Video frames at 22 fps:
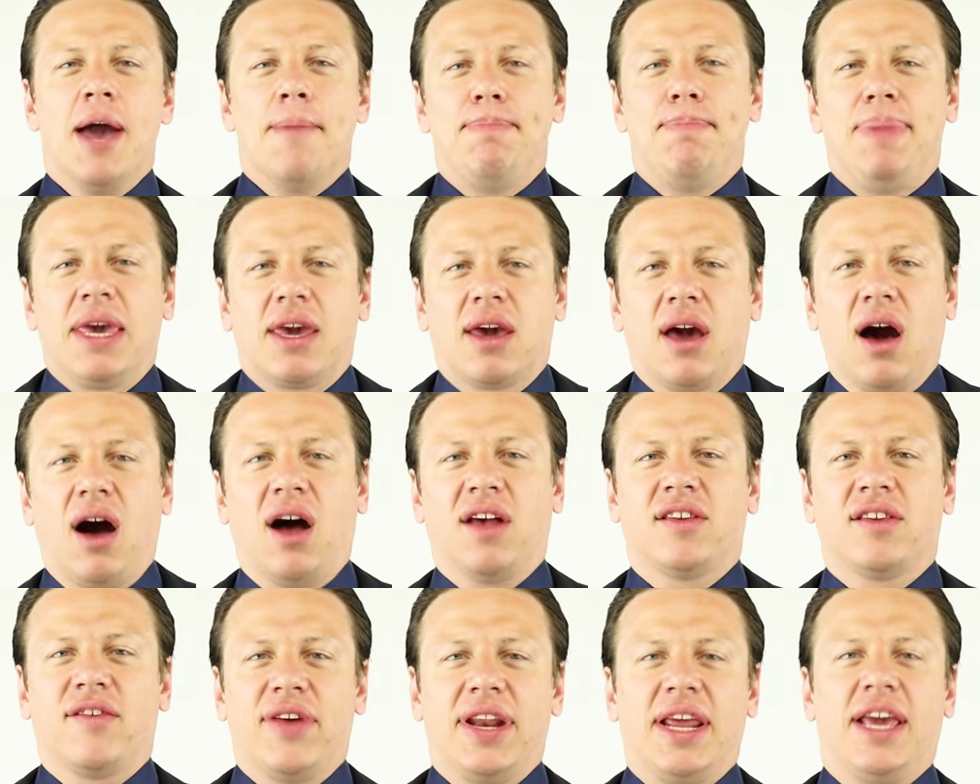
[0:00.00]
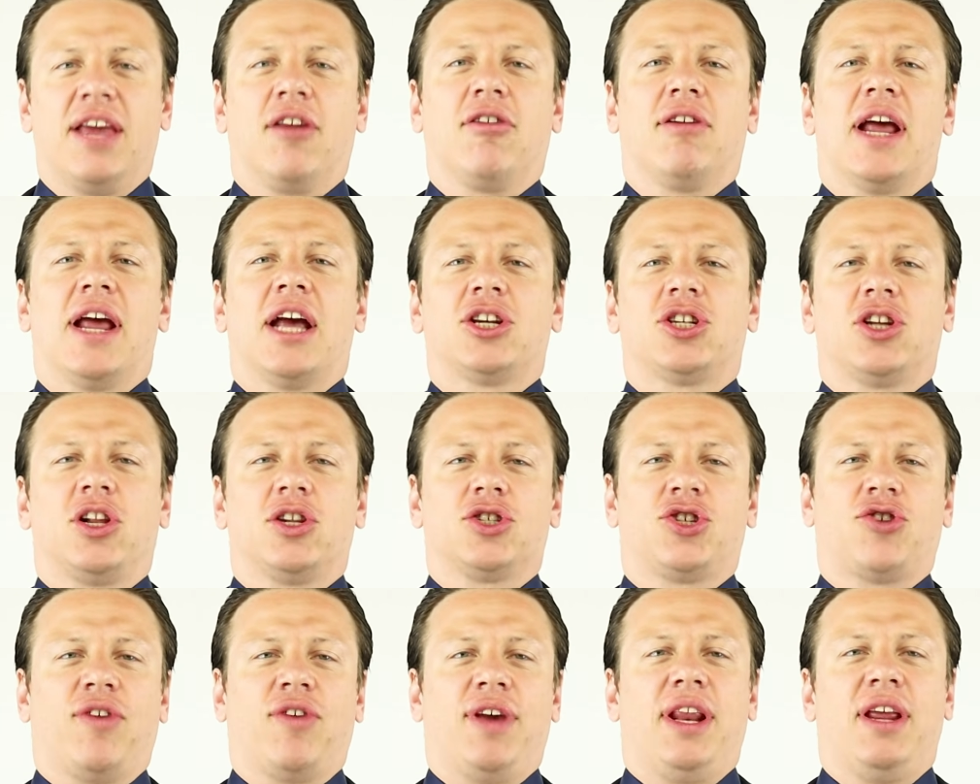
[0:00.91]
because of an international
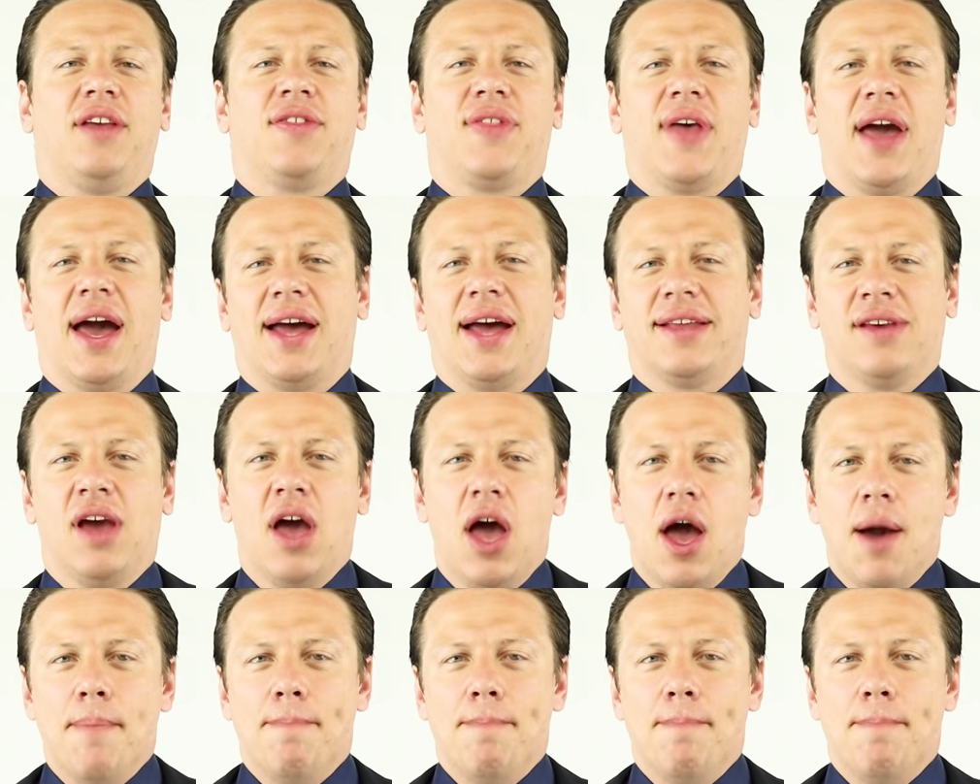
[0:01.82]
treaty that